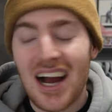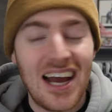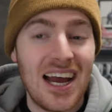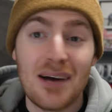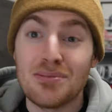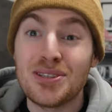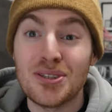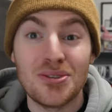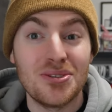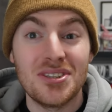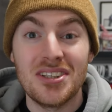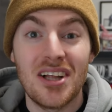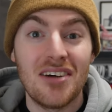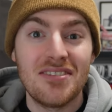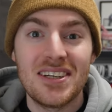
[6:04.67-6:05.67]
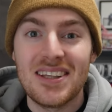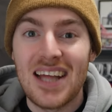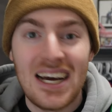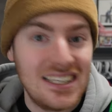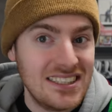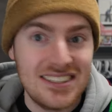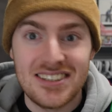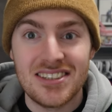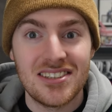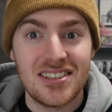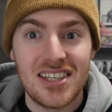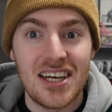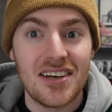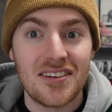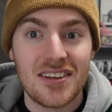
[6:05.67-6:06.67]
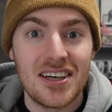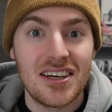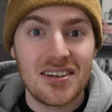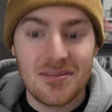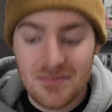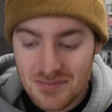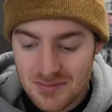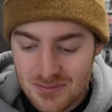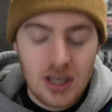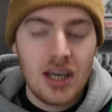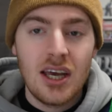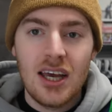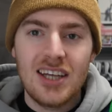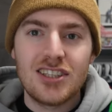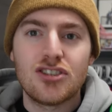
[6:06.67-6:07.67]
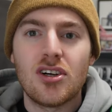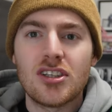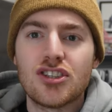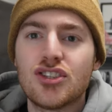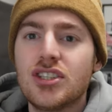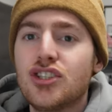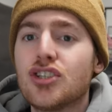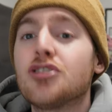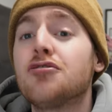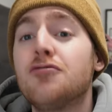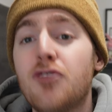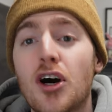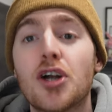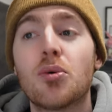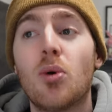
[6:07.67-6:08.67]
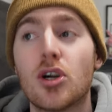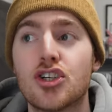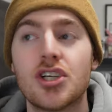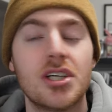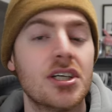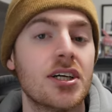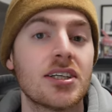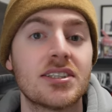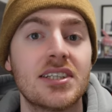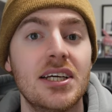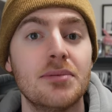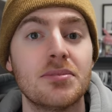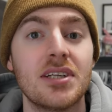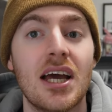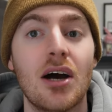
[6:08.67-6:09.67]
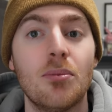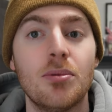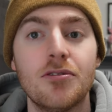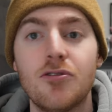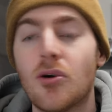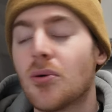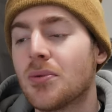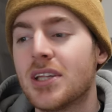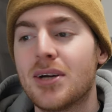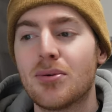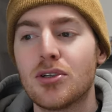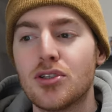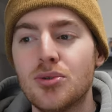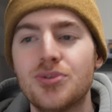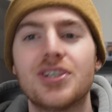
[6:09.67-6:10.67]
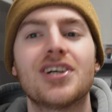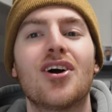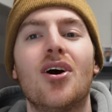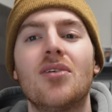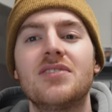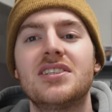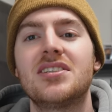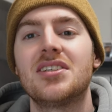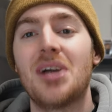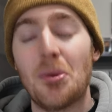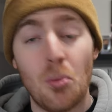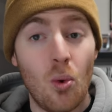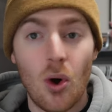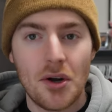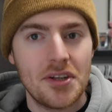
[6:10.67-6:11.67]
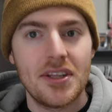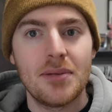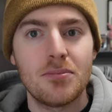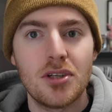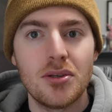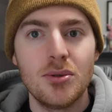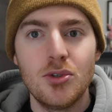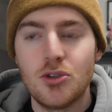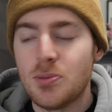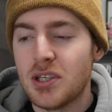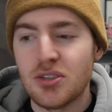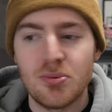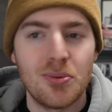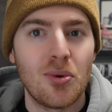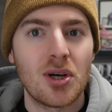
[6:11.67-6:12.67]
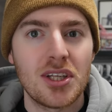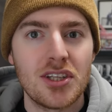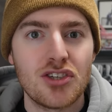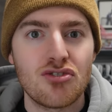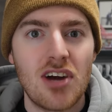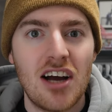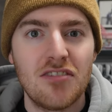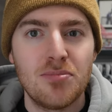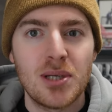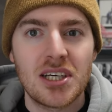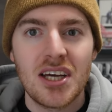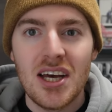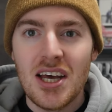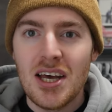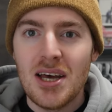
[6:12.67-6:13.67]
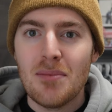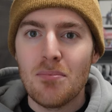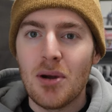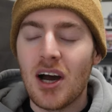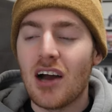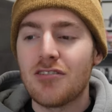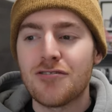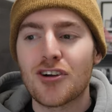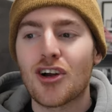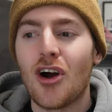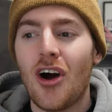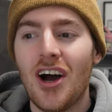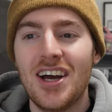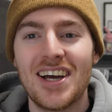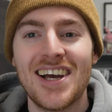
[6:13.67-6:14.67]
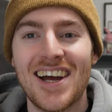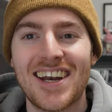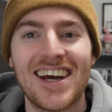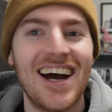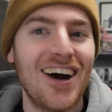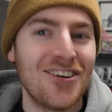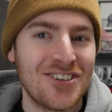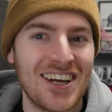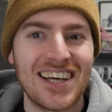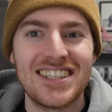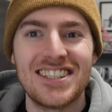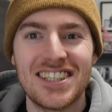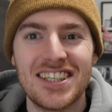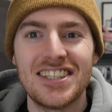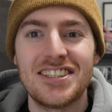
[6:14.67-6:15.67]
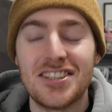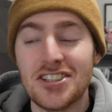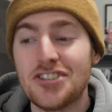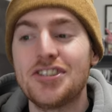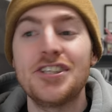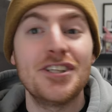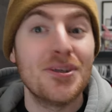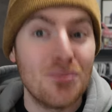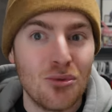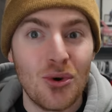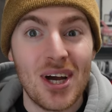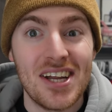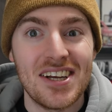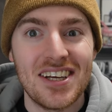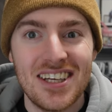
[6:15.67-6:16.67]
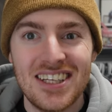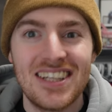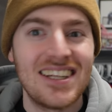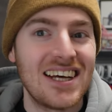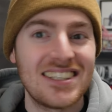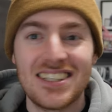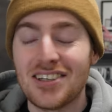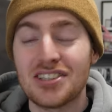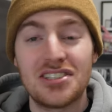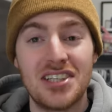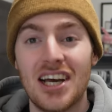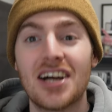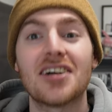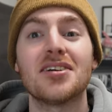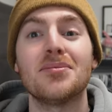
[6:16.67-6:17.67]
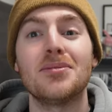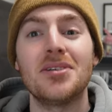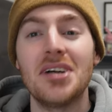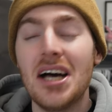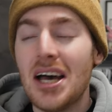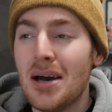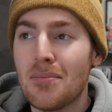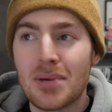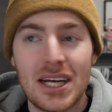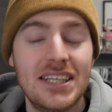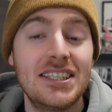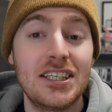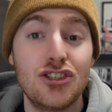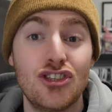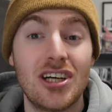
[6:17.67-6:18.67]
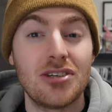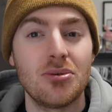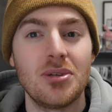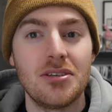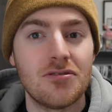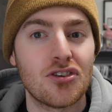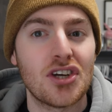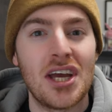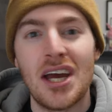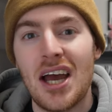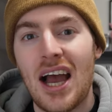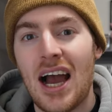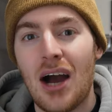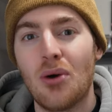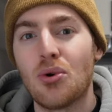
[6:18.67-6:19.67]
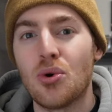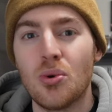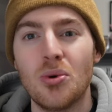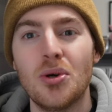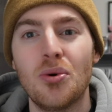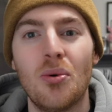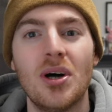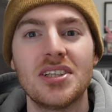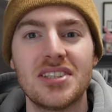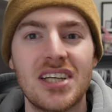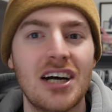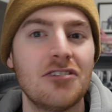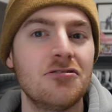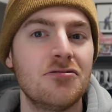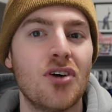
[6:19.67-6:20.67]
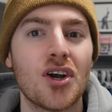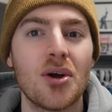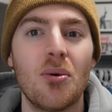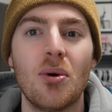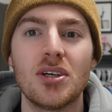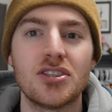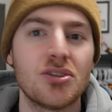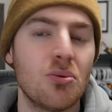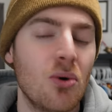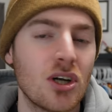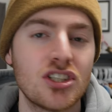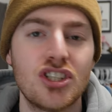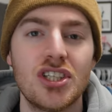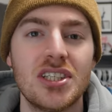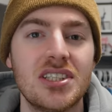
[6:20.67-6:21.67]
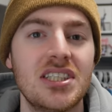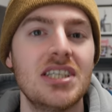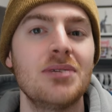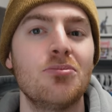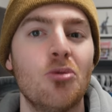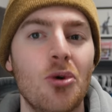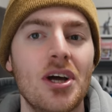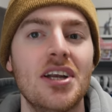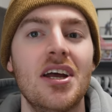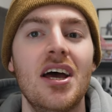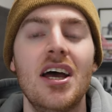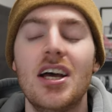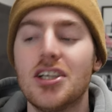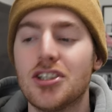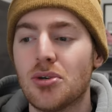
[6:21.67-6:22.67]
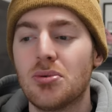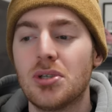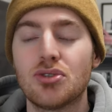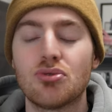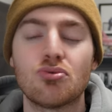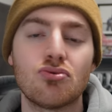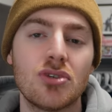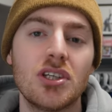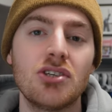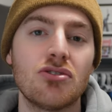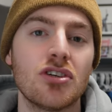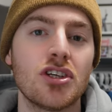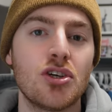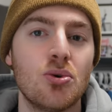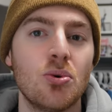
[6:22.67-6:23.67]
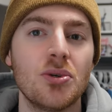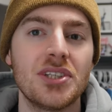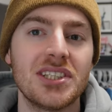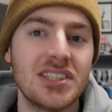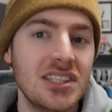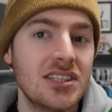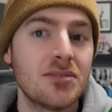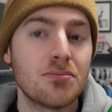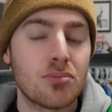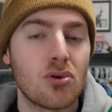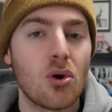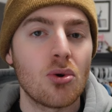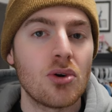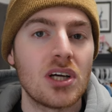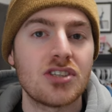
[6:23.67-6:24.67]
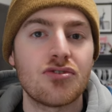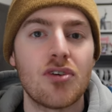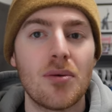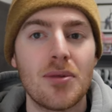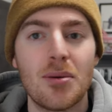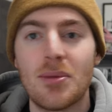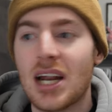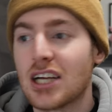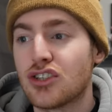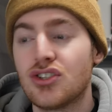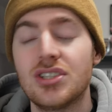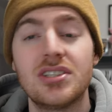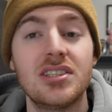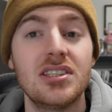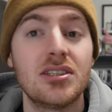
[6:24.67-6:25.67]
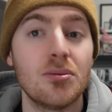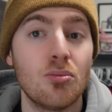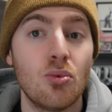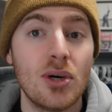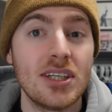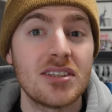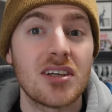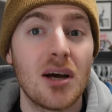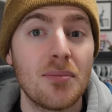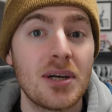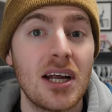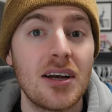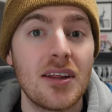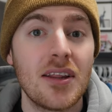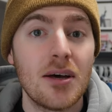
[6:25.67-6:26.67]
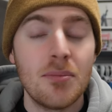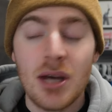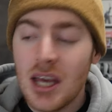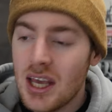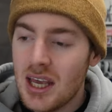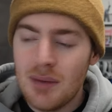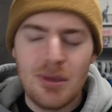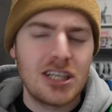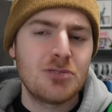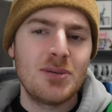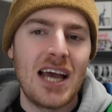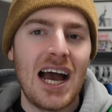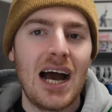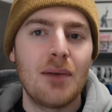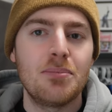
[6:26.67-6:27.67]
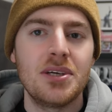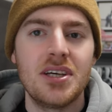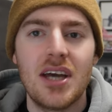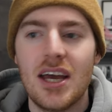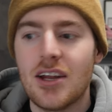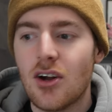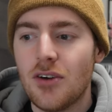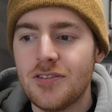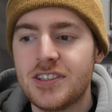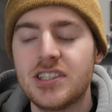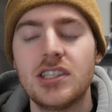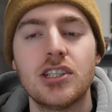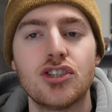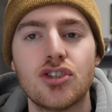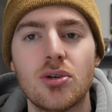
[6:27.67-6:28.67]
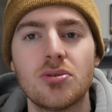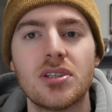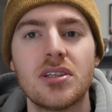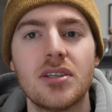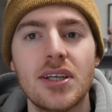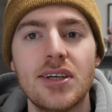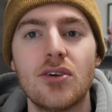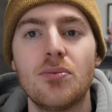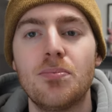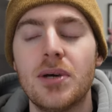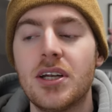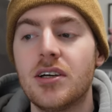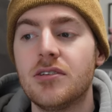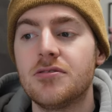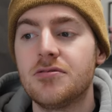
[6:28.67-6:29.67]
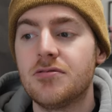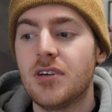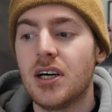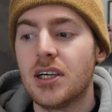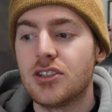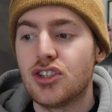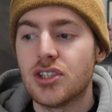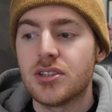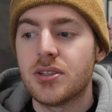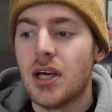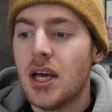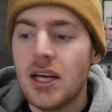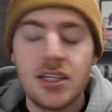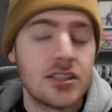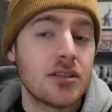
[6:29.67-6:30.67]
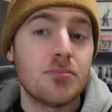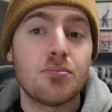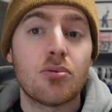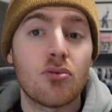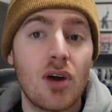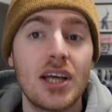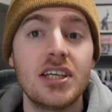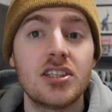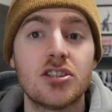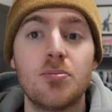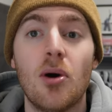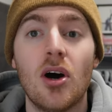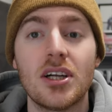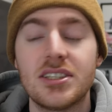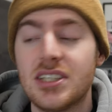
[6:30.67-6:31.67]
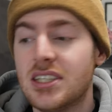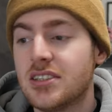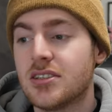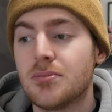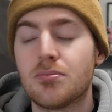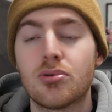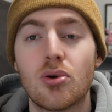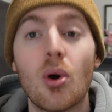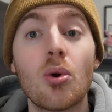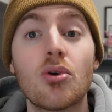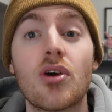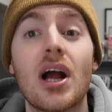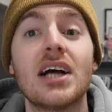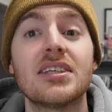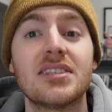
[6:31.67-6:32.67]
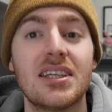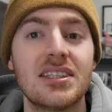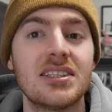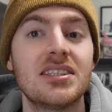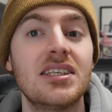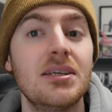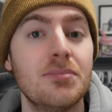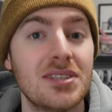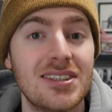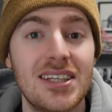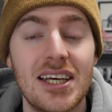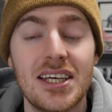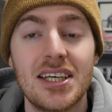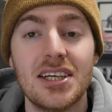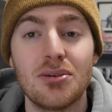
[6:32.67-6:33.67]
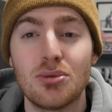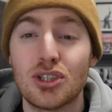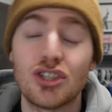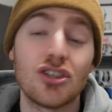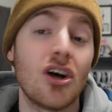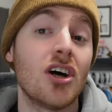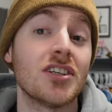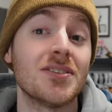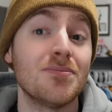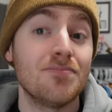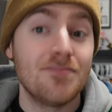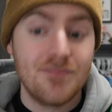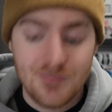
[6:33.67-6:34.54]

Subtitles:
I absolutely love it. That needs to stay a thing. And it's honestly just fun watching Canucks games now. Before, when they were losing, obviously I wanted them to lose because we wanted the draft pick. But I forgot kind of how nice it is to see them win. And that sounds terrible, but I did genuinely forget how cool it was and how fun it was to watch this team win. So it is really, really cool to see some progress from them and actually see some wins coming out of them. It makes me happy. And obviously it shows a little bit of just some bright spots and some progress that this team is taking, which is awesome.